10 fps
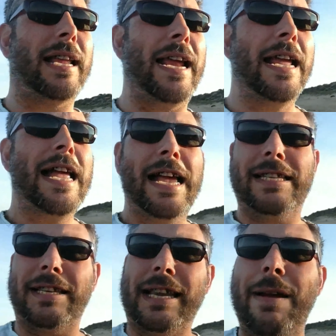to say.
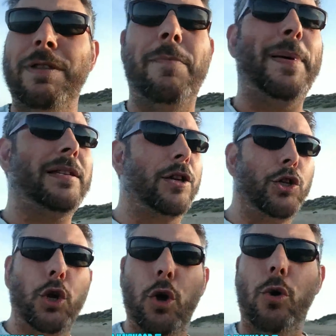It's the same with your
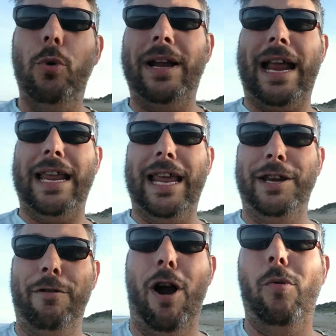business. You are getting
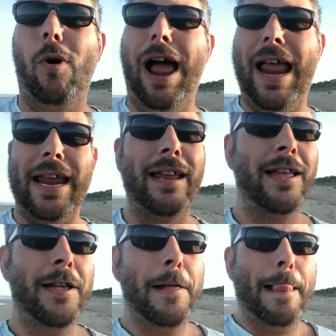in your own way,
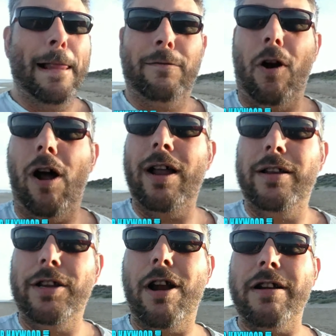right?
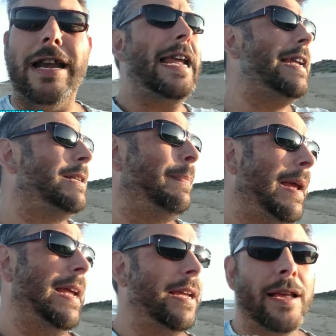You don't need to
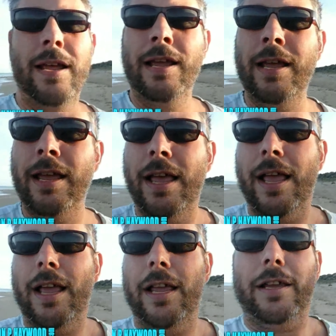be,
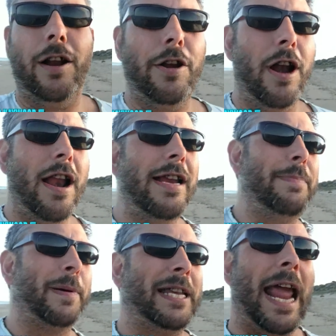you don't need
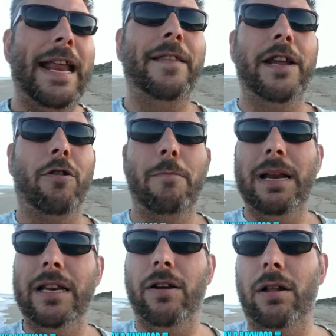to pretend that you're $1
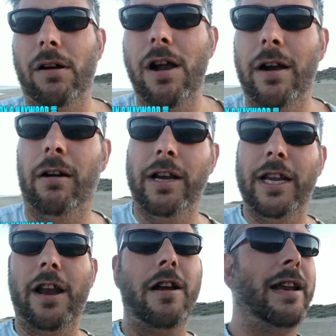million earner, and
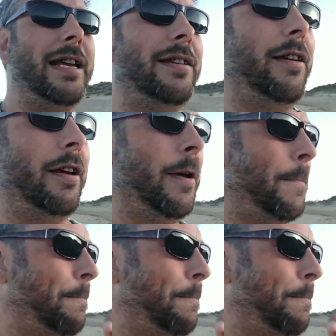you don't need to,